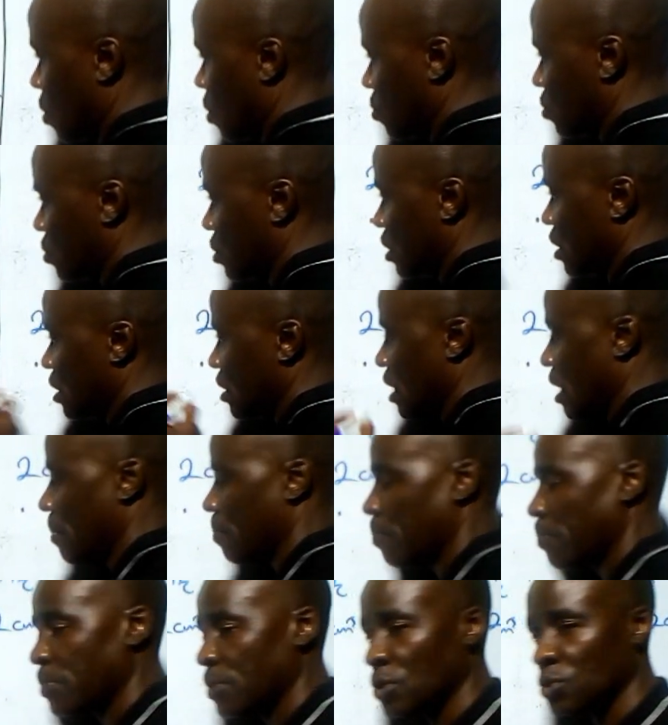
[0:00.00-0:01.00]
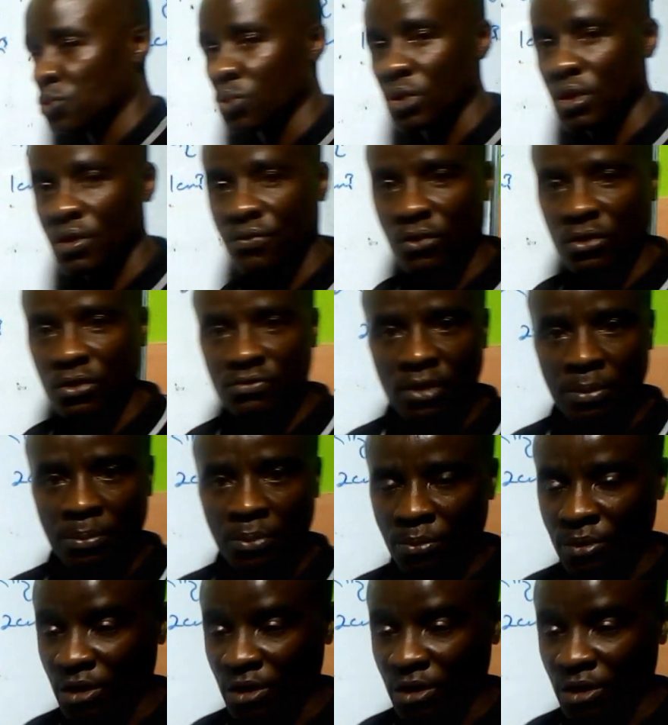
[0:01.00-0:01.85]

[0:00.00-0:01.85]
altogether, it will give us vapor